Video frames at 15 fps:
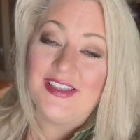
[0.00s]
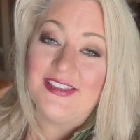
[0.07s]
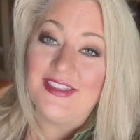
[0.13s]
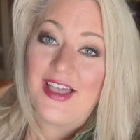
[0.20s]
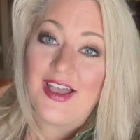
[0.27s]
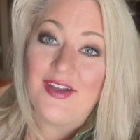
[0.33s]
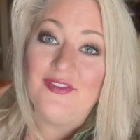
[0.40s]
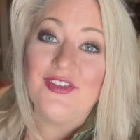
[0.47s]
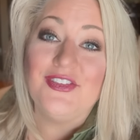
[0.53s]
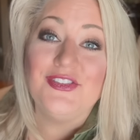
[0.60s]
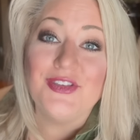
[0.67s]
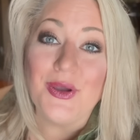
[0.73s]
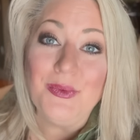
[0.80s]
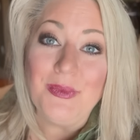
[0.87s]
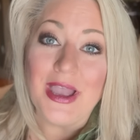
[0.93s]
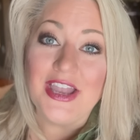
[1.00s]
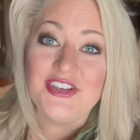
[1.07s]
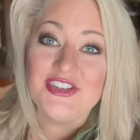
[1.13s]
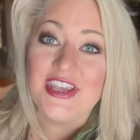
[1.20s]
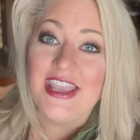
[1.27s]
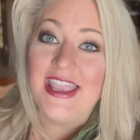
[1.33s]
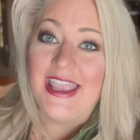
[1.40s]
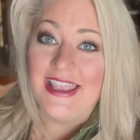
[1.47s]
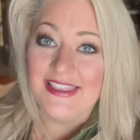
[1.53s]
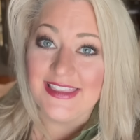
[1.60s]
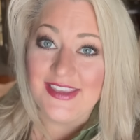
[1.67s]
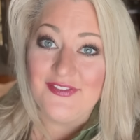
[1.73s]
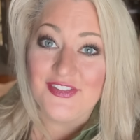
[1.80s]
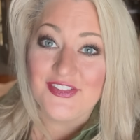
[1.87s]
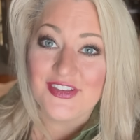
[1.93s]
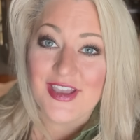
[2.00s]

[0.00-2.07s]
love so much, and leave us a